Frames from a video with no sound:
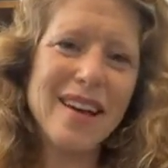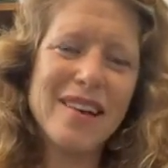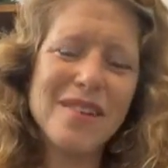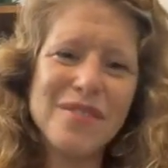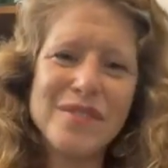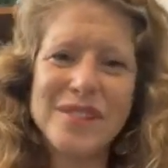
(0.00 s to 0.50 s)

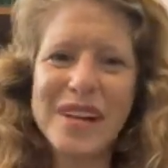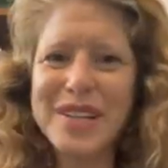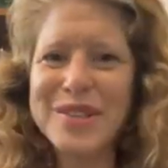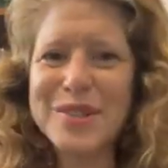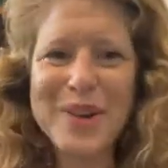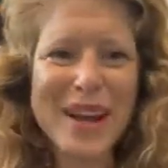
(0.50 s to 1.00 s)
of
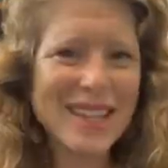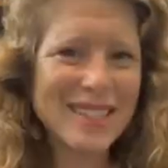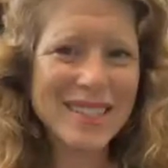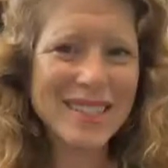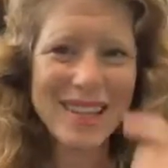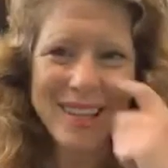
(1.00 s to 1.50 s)
God's
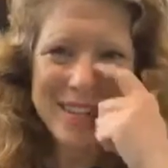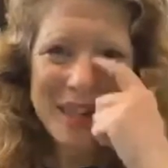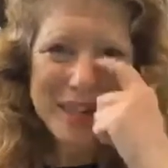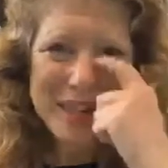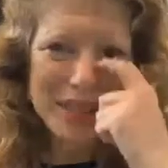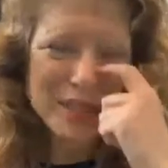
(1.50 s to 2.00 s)
grace and
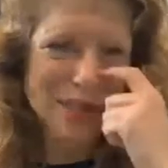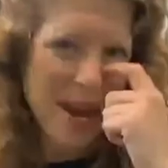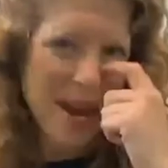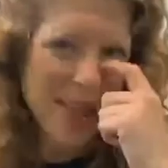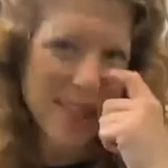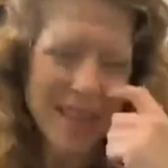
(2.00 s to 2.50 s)
God's
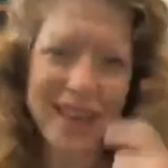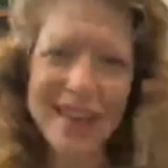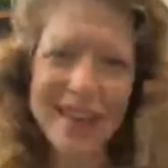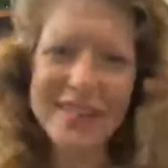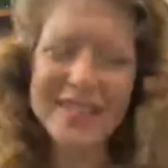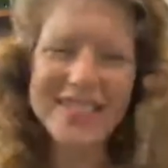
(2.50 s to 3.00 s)
strength
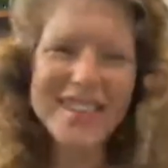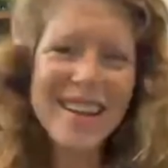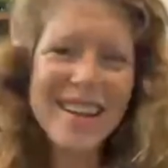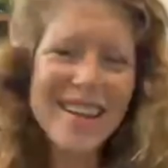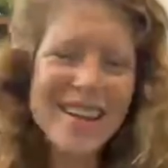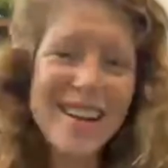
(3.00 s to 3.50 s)
and
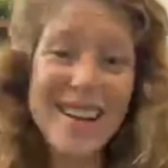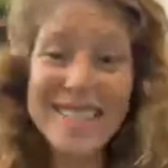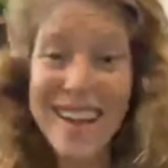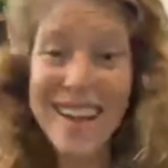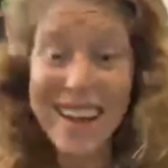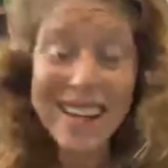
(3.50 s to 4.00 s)

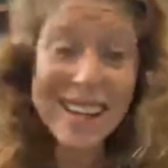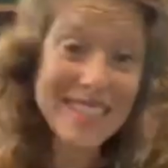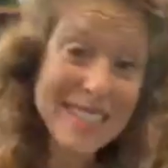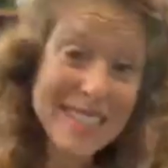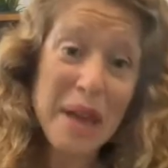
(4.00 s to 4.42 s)
God's guidance.